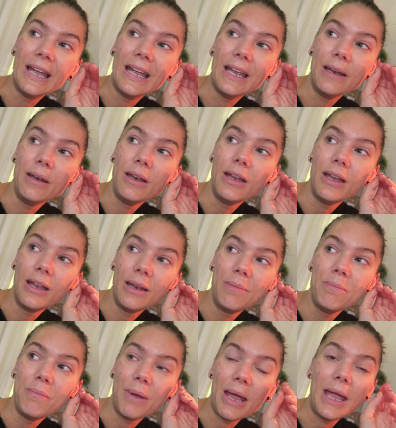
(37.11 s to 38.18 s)
it
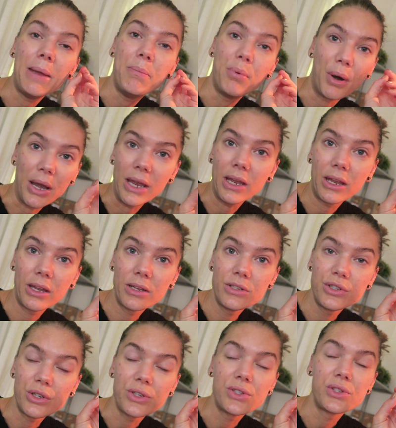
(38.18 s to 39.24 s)
may break,
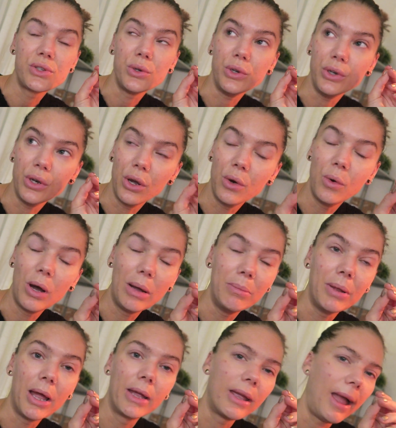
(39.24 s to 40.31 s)
just so you know. I'm
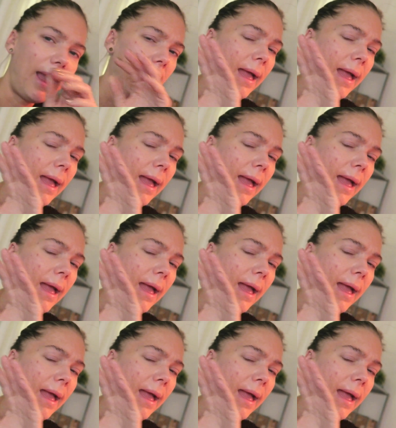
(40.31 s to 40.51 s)
like,